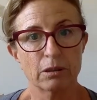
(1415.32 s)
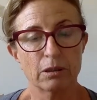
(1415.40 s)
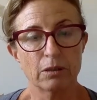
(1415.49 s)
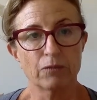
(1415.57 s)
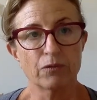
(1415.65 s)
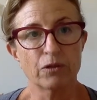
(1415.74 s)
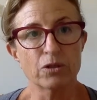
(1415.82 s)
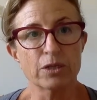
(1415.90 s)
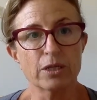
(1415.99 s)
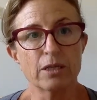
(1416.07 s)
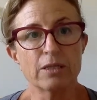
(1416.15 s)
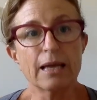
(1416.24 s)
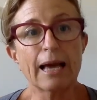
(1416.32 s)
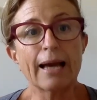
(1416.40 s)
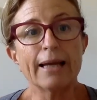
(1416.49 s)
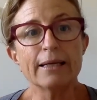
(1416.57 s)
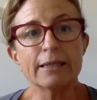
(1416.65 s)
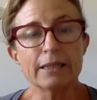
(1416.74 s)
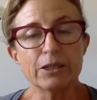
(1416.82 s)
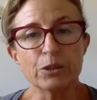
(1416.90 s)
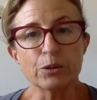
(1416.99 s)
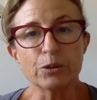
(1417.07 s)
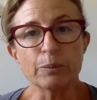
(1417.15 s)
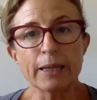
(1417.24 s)
If there's a tightening in
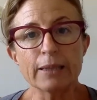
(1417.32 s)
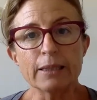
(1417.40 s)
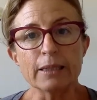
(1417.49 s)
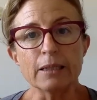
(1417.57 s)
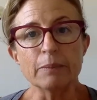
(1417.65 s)
your belly,